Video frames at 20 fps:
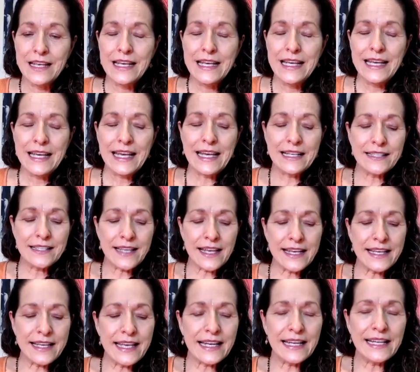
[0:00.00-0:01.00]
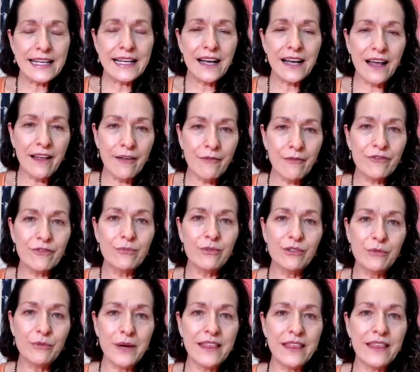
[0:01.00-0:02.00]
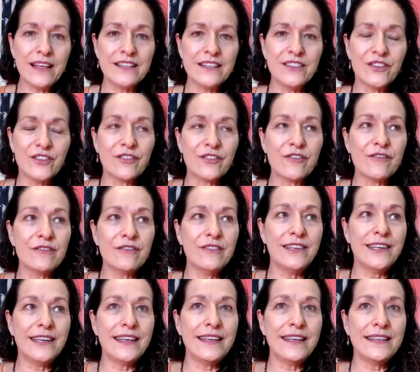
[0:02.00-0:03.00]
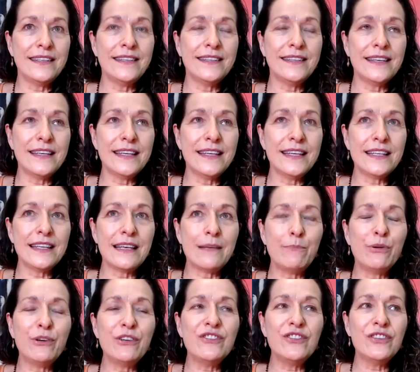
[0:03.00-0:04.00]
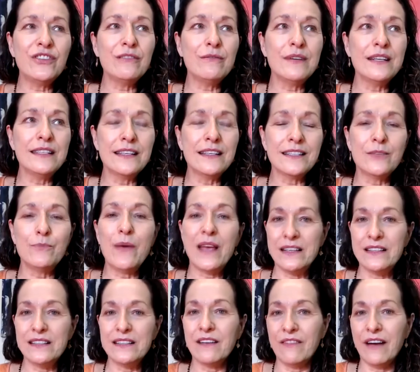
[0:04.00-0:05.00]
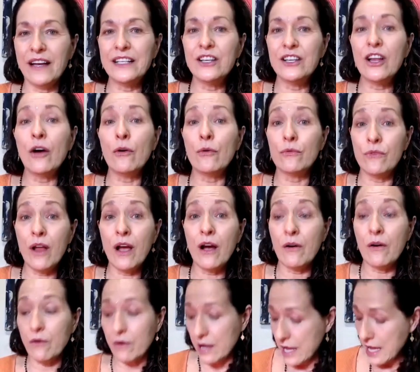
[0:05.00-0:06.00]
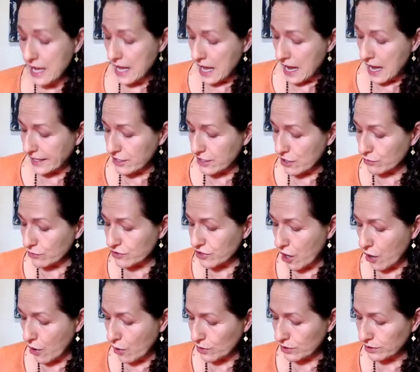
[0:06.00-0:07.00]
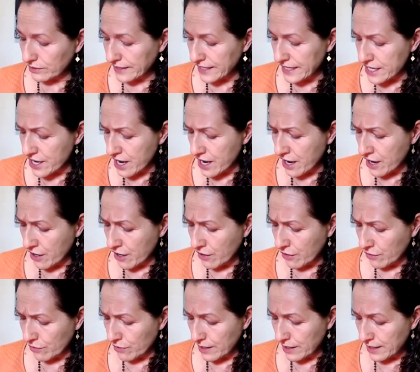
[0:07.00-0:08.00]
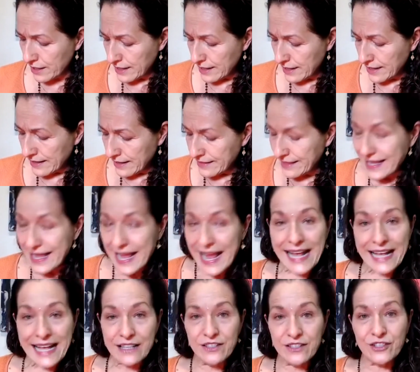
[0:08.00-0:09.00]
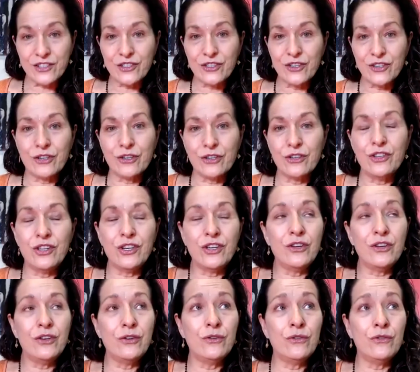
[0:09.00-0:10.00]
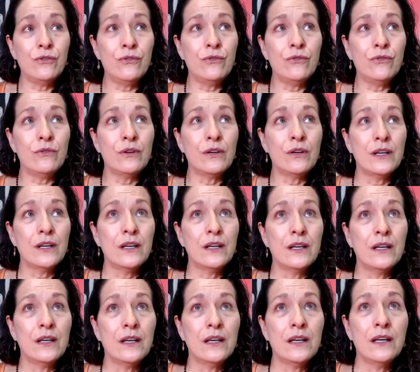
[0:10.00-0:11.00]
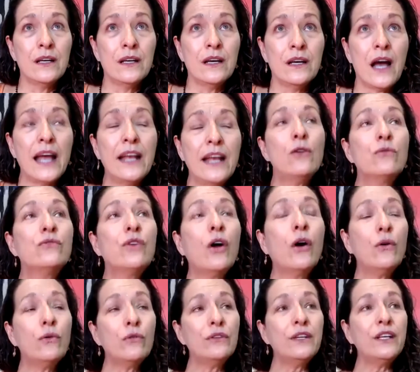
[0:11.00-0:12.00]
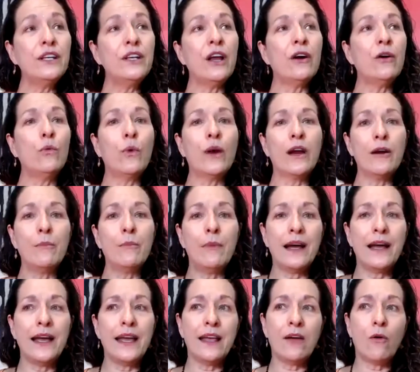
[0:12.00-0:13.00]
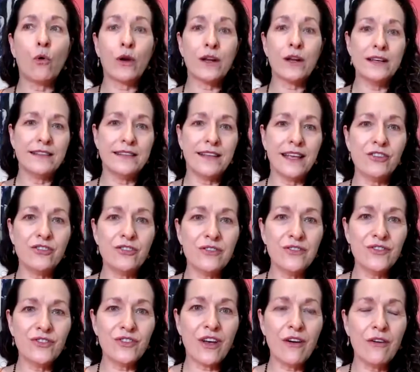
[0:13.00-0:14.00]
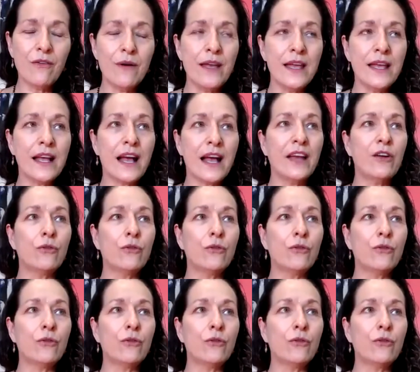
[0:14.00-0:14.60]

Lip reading: it's like getting comfortable with uncertainties. It puts you in the space of, I don't know. I don't totally know the answer to, I don't totally know where my organization is going. I don't